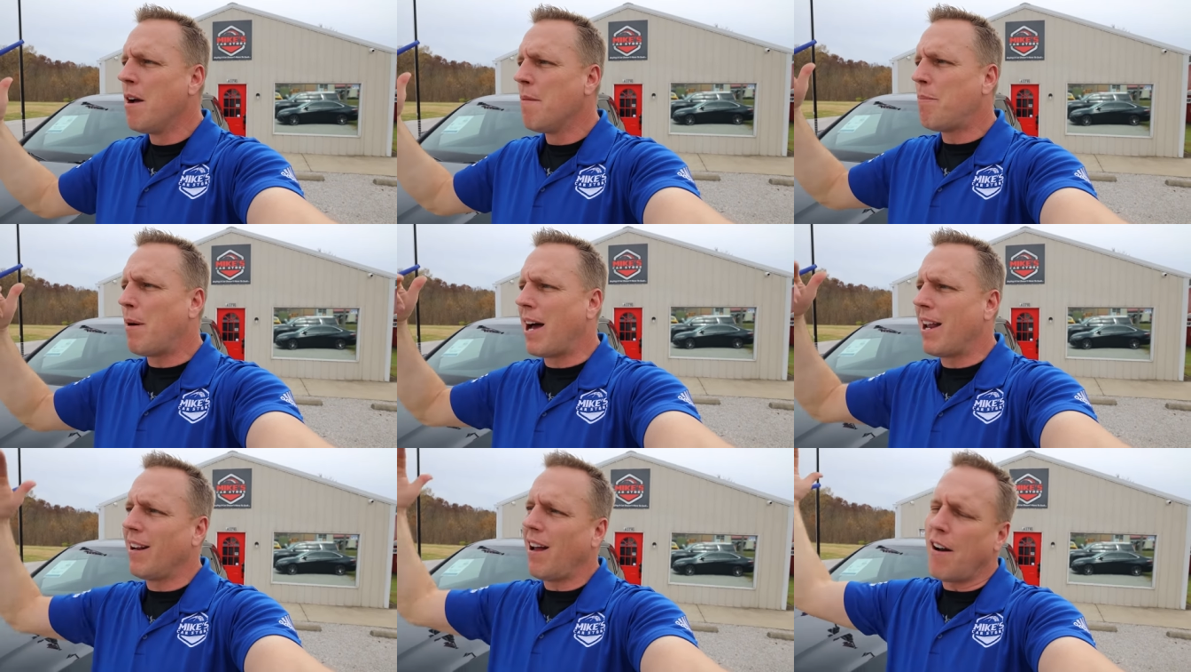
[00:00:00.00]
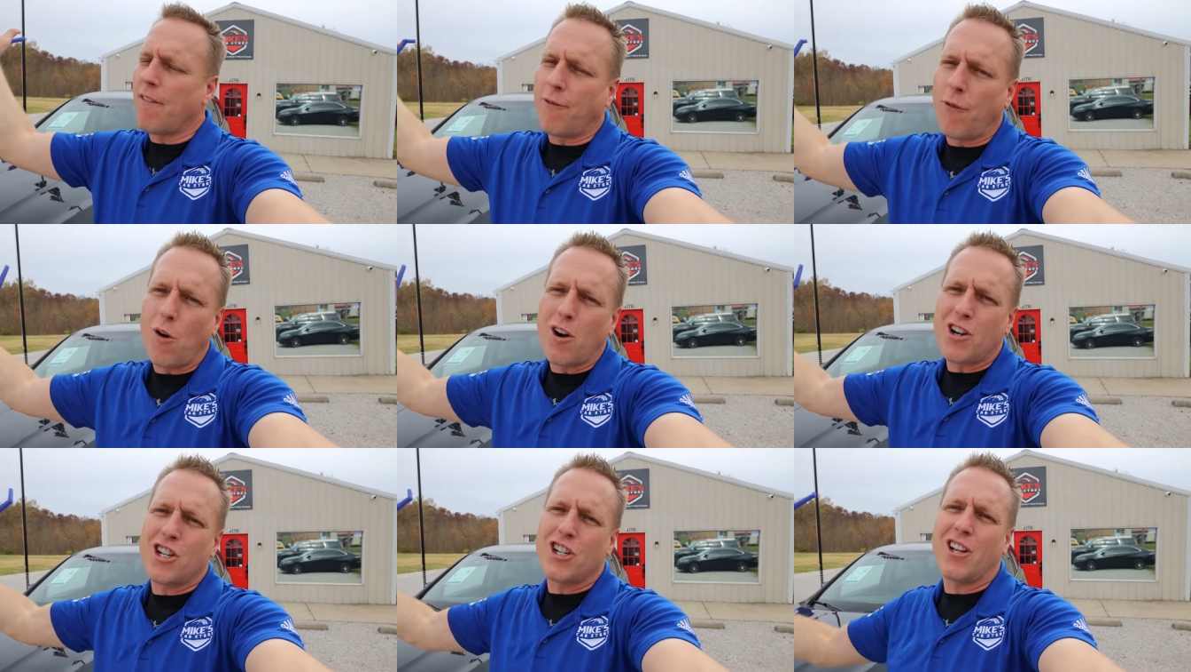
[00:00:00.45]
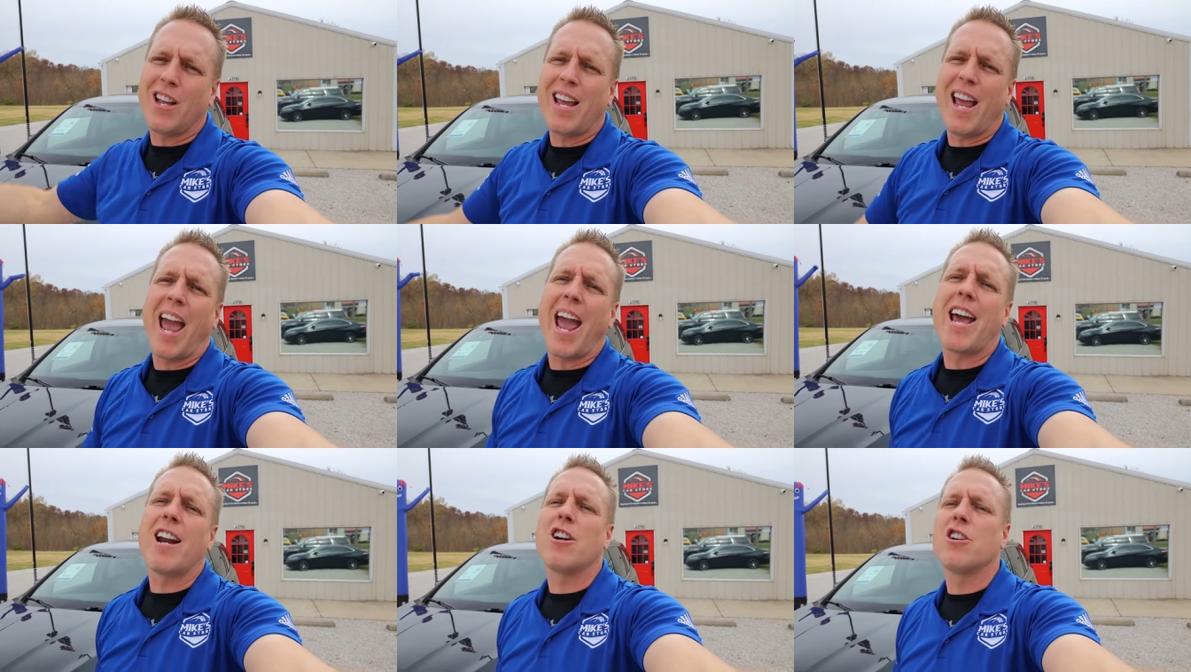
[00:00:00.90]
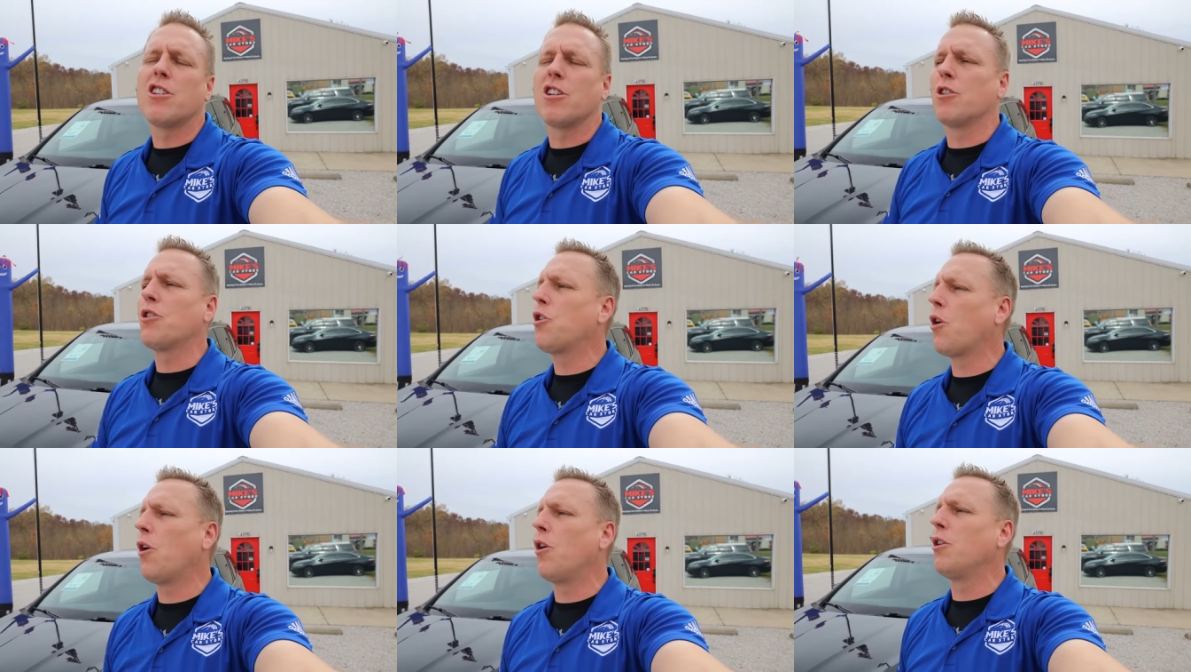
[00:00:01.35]
But unfortunately, haters
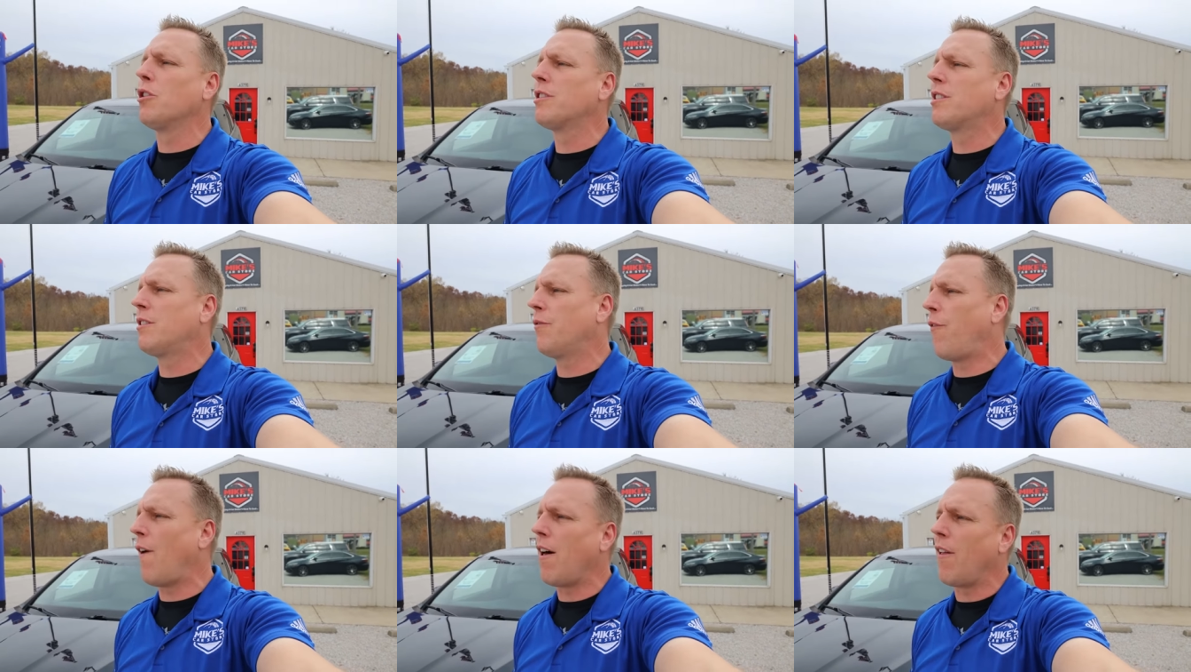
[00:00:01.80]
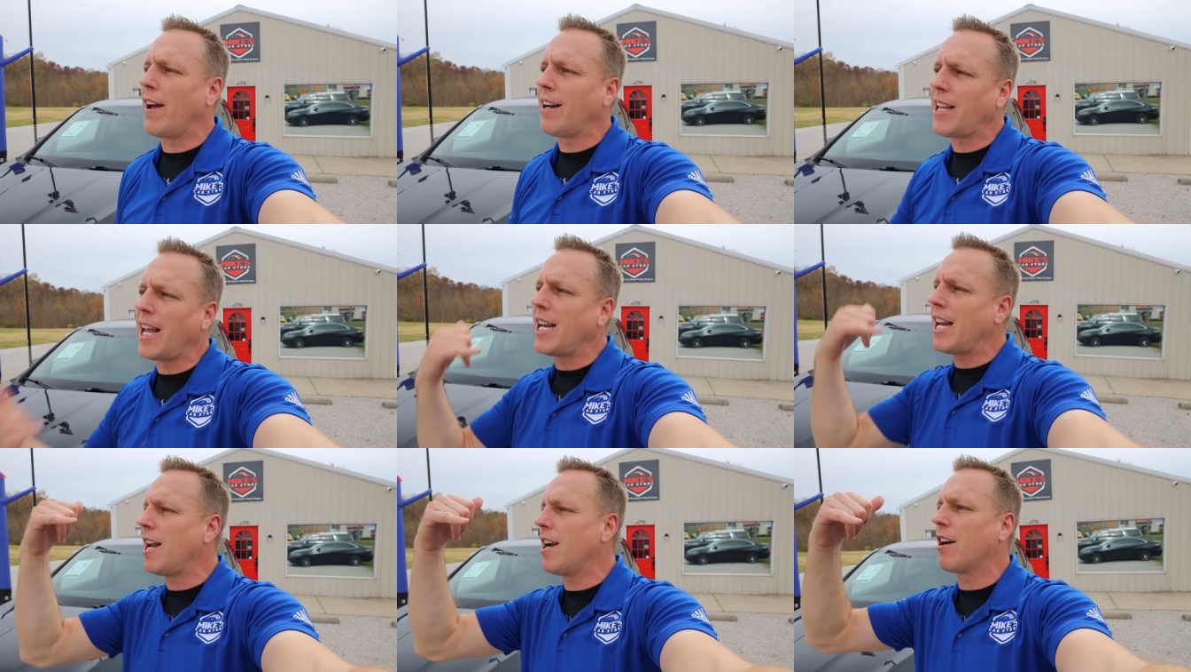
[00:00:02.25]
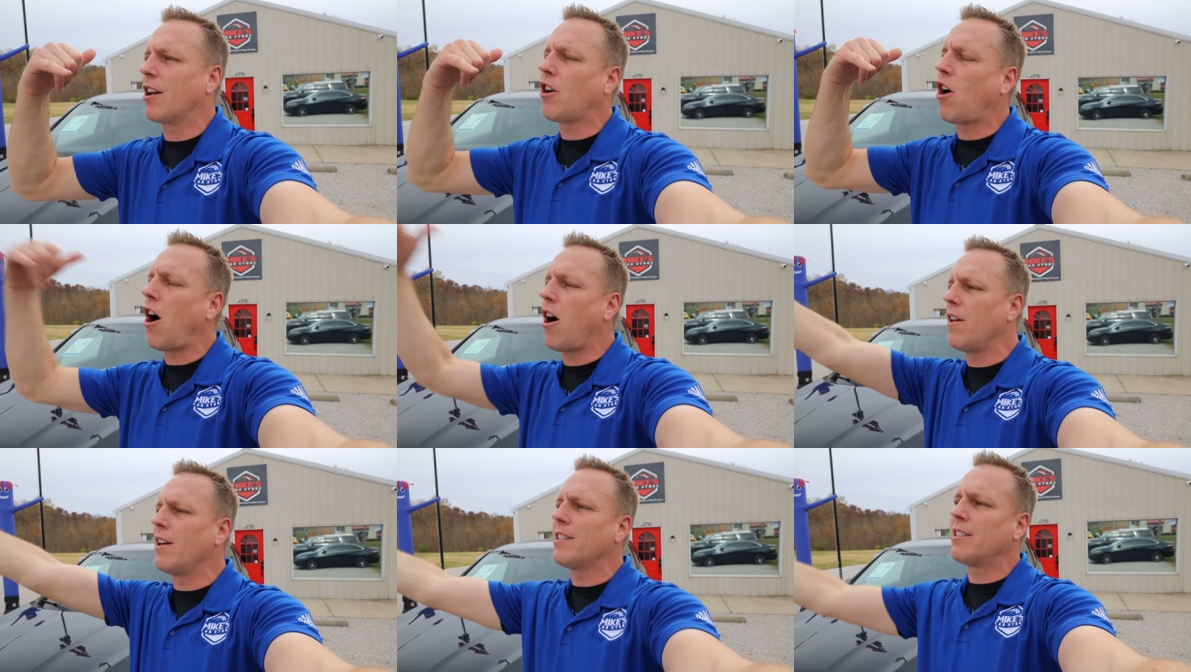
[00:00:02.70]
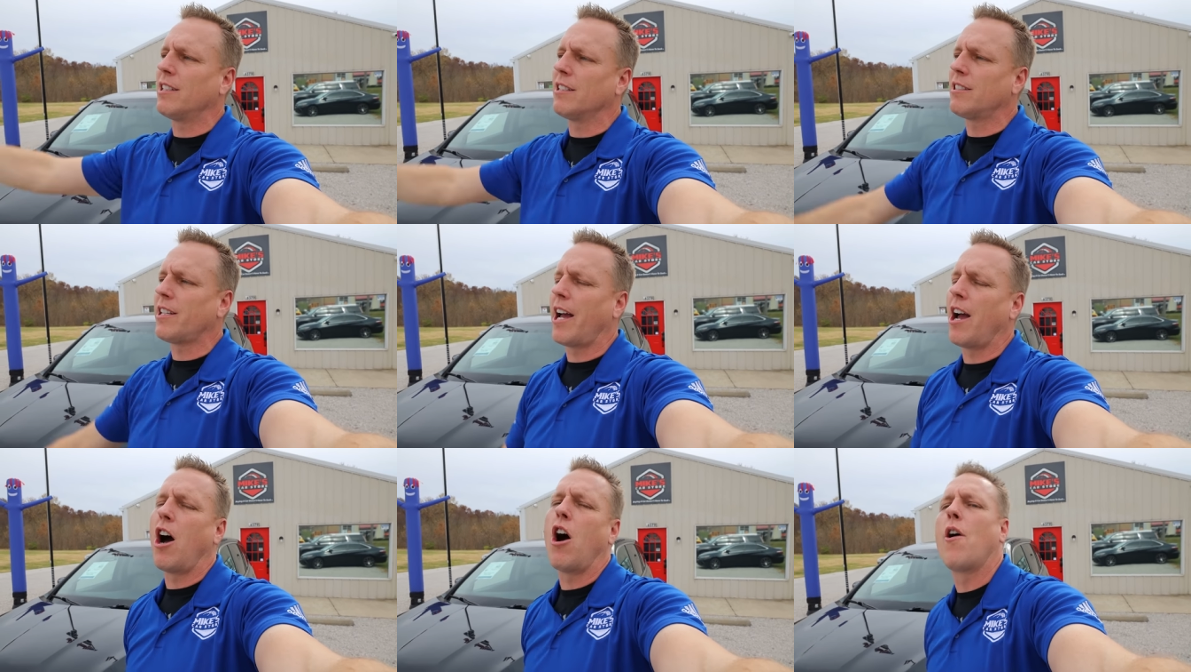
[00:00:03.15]
and trolls felt like they needed to call us and
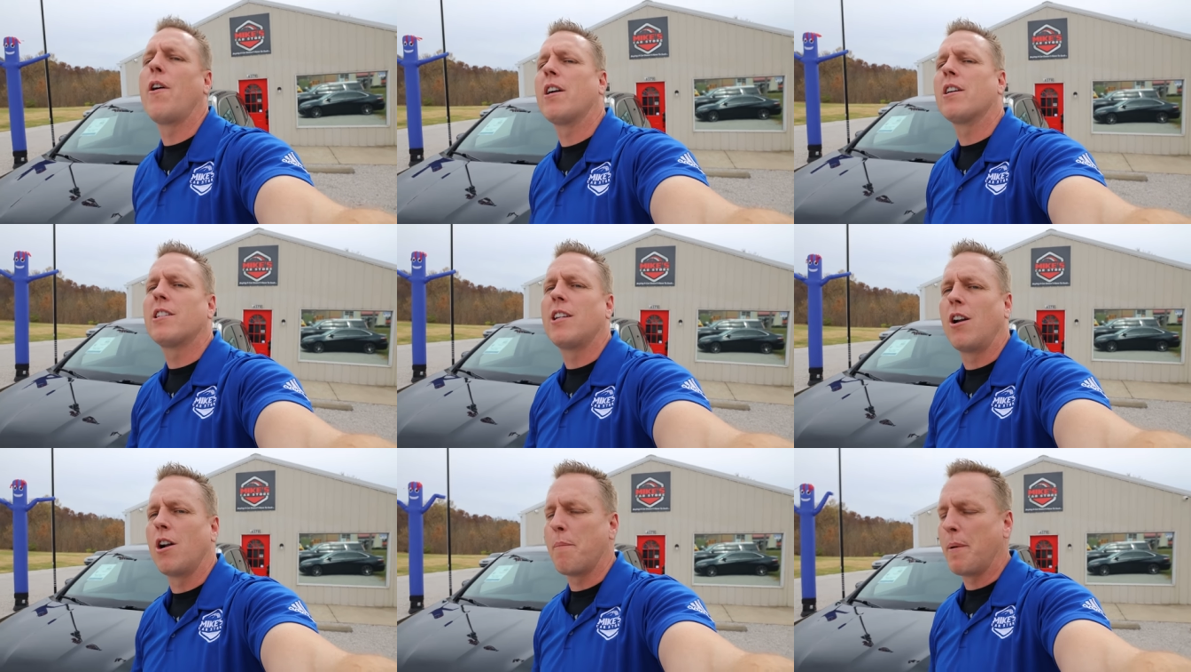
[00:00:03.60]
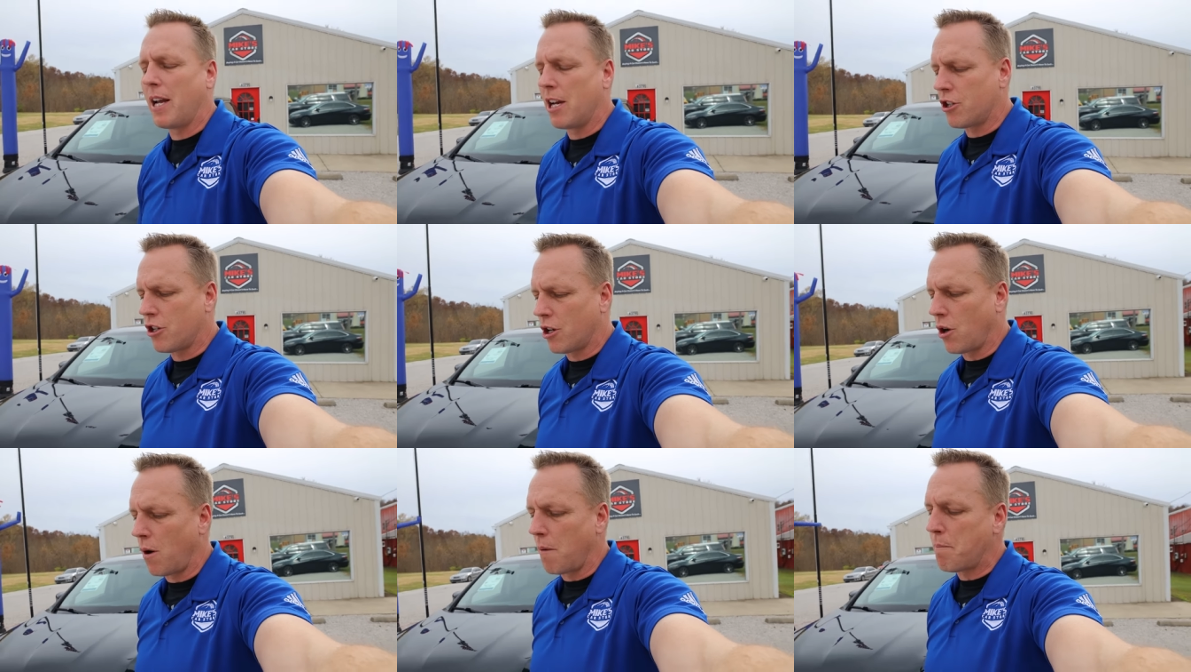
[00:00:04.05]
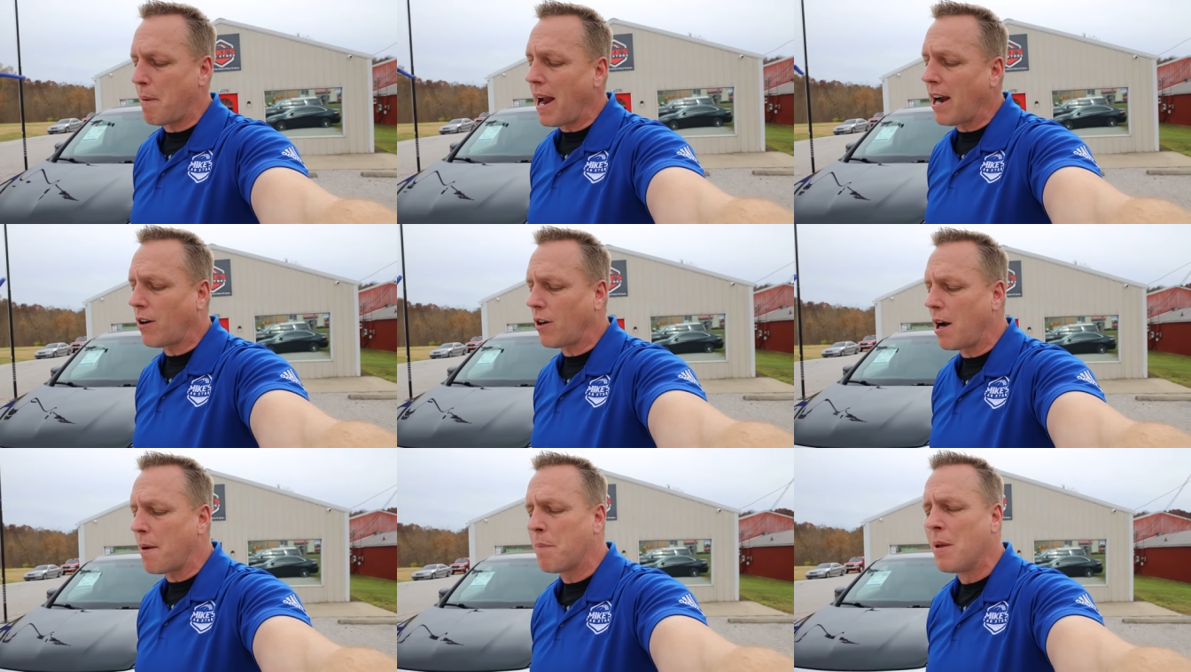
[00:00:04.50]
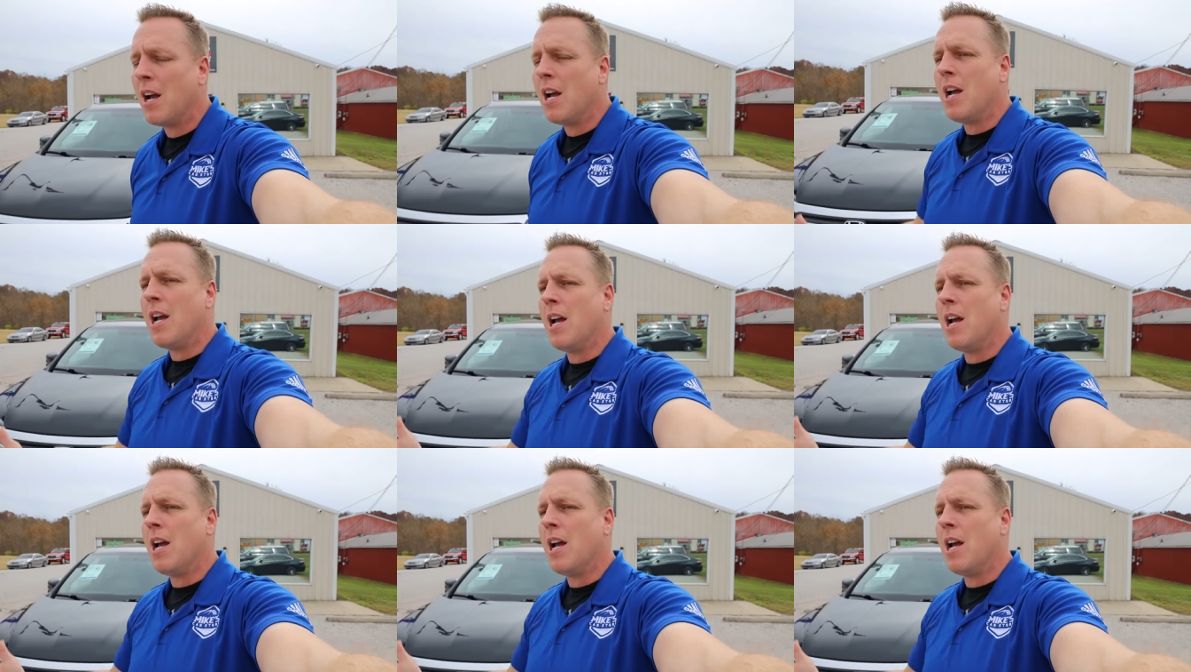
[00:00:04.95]
say, oh, you're selling it because you're going bankrupt.